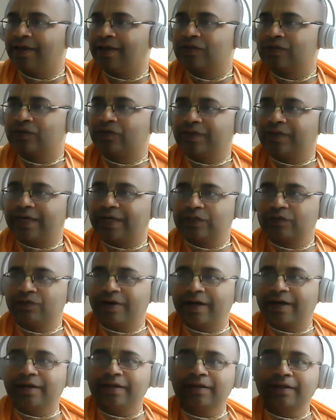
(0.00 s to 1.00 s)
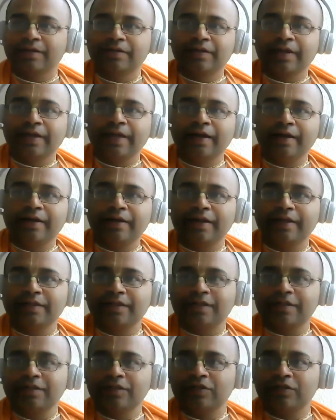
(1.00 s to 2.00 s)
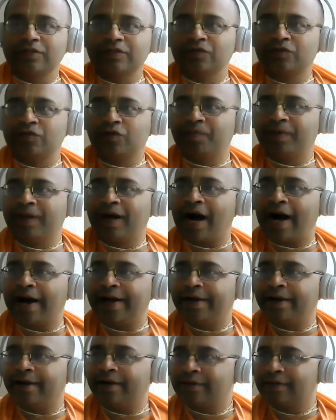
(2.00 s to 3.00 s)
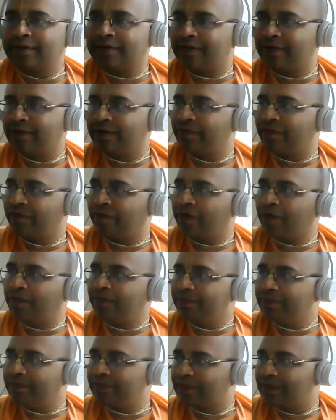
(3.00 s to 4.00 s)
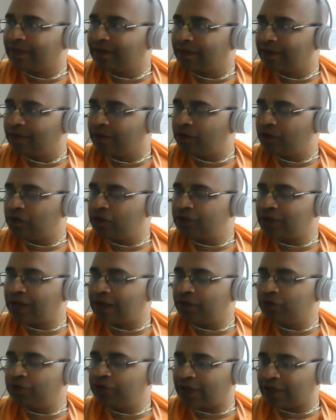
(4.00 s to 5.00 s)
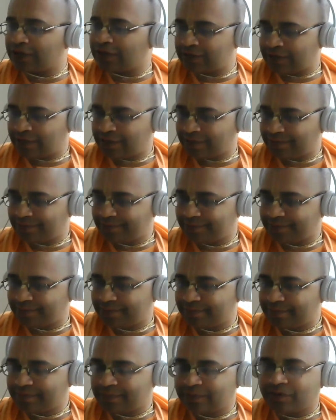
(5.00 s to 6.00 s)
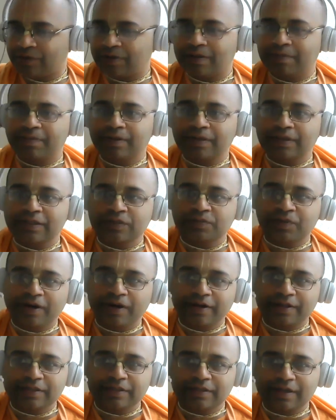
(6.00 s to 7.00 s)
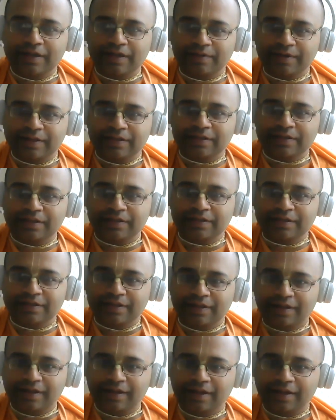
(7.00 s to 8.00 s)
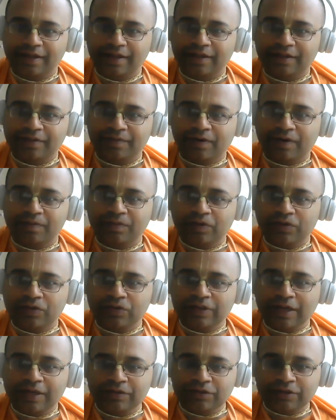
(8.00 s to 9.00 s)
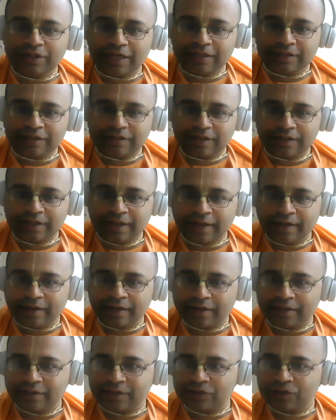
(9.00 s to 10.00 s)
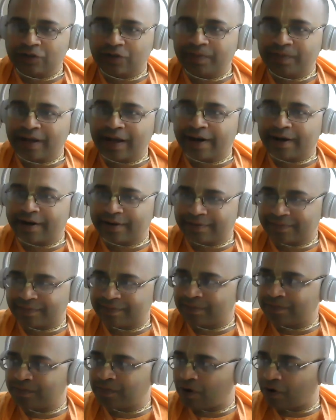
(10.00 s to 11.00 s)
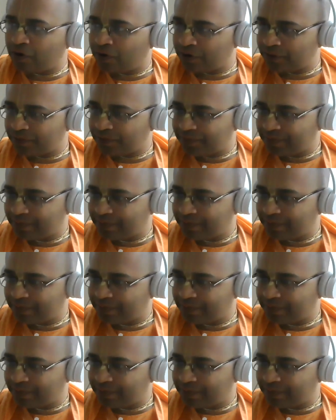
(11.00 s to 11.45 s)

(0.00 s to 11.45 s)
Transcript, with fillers: So that's why the intelligence should be hired from Guru Sadhu Shastra. You remember this point yesterday we discussed? From Guru Sadhu Shastra, the intelligence should be hired, borrowed.